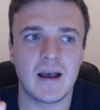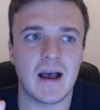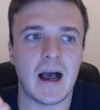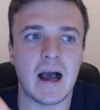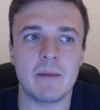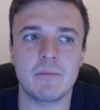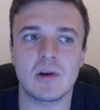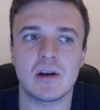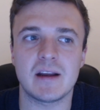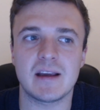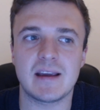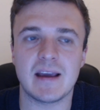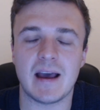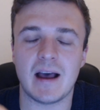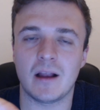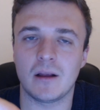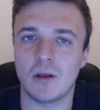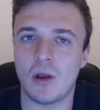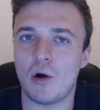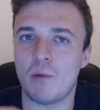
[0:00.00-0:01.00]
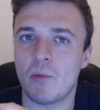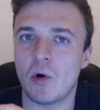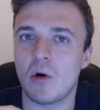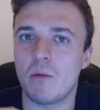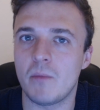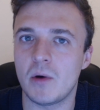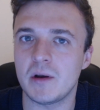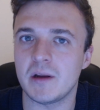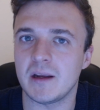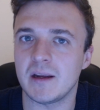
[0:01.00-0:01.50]
I'm going to get a lot more
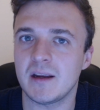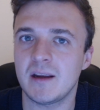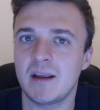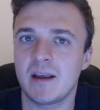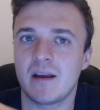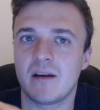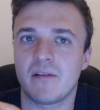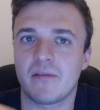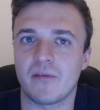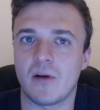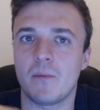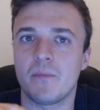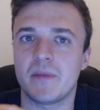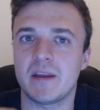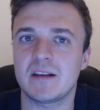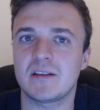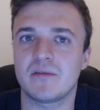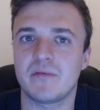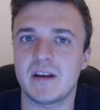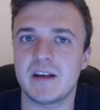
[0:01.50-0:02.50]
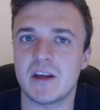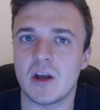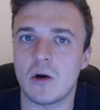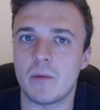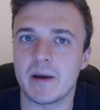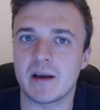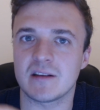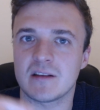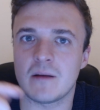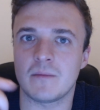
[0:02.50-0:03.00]
money from this video
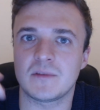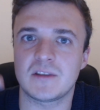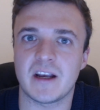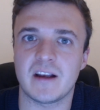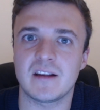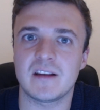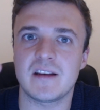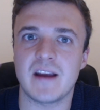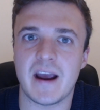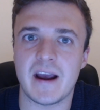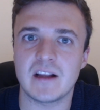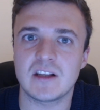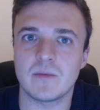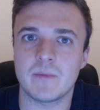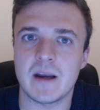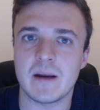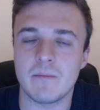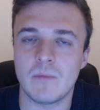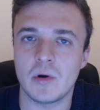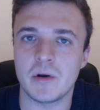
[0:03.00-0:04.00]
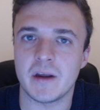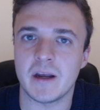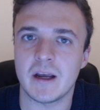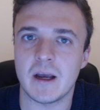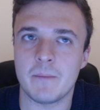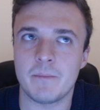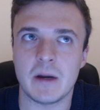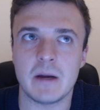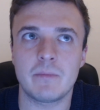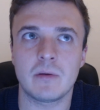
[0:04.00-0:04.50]
because I'm telling you how to make money,
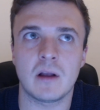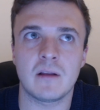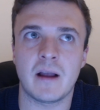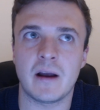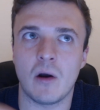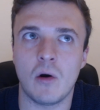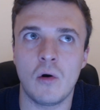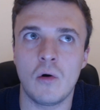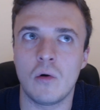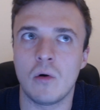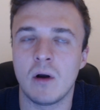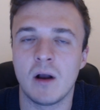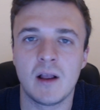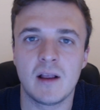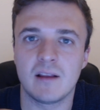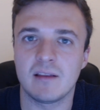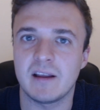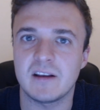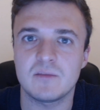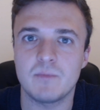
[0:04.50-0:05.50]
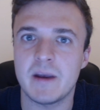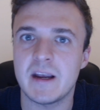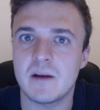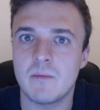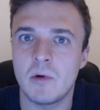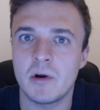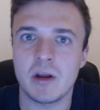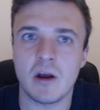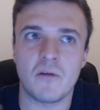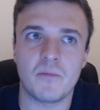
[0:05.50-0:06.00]
and people are like, "Oh, let's make
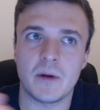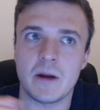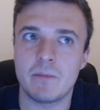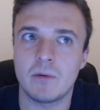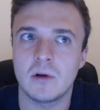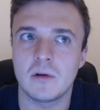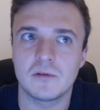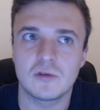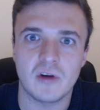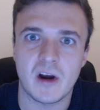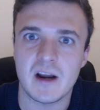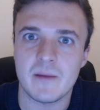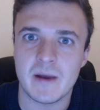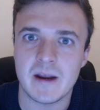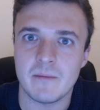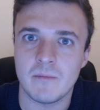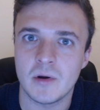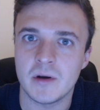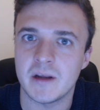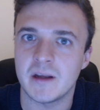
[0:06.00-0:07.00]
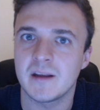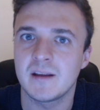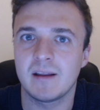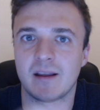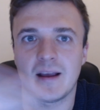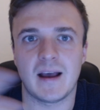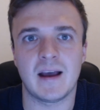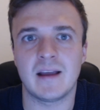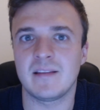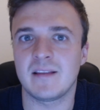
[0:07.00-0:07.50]
money off people trying to make money."
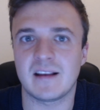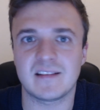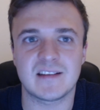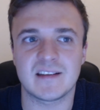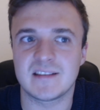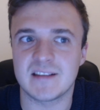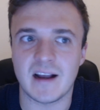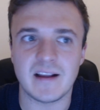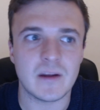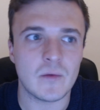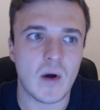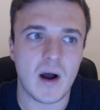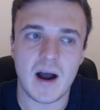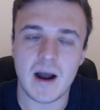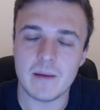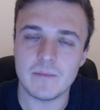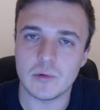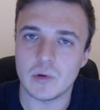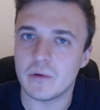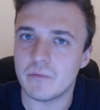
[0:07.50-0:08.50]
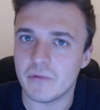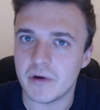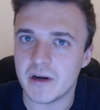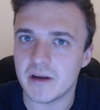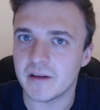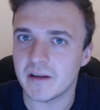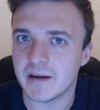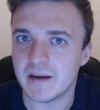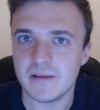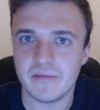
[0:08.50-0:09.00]
And that's exactly what I'm doing,
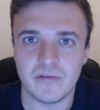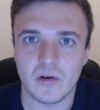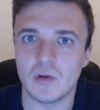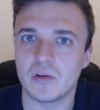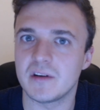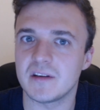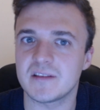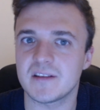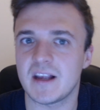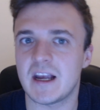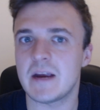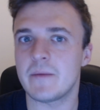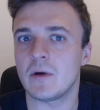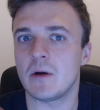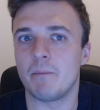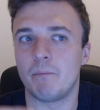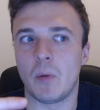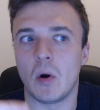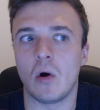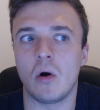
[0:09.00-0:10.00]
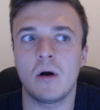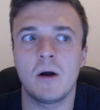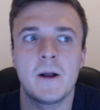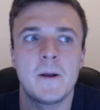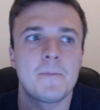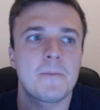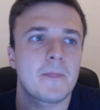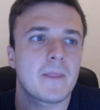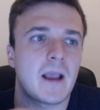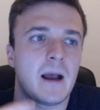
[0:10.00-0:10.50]
really. Full disclaimer. But
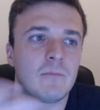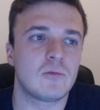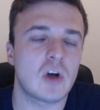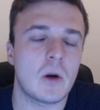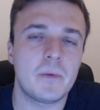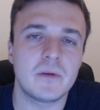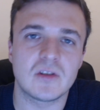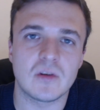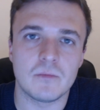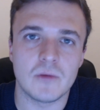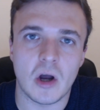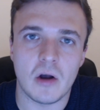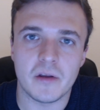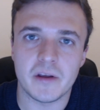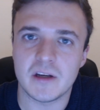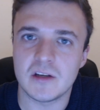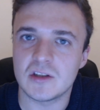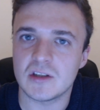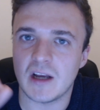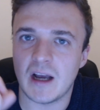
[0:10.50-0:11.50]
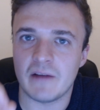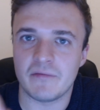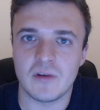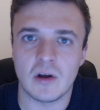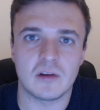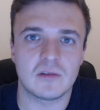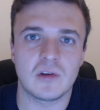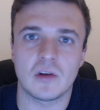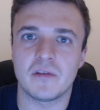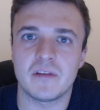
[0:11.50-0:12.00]
I'm dropping some knowledge. I've
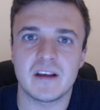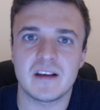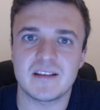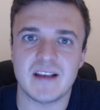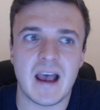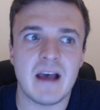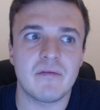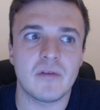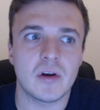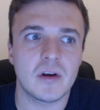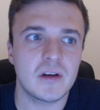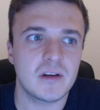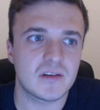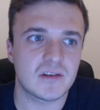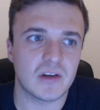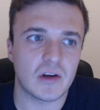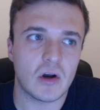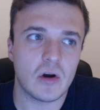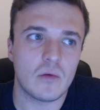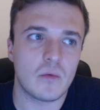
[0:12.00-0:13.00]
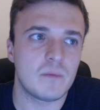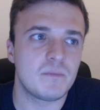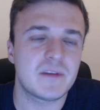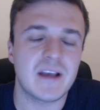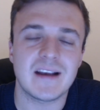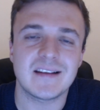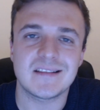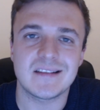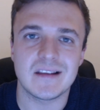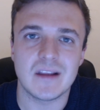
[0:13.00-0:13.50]
not done this ever, so I'm
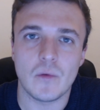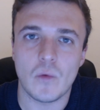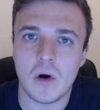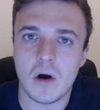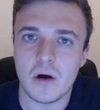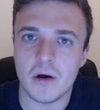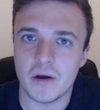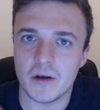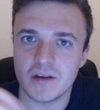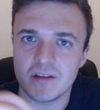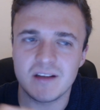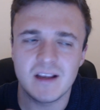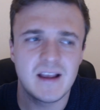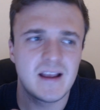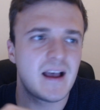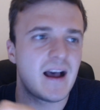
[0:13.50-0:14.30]
testing the waters.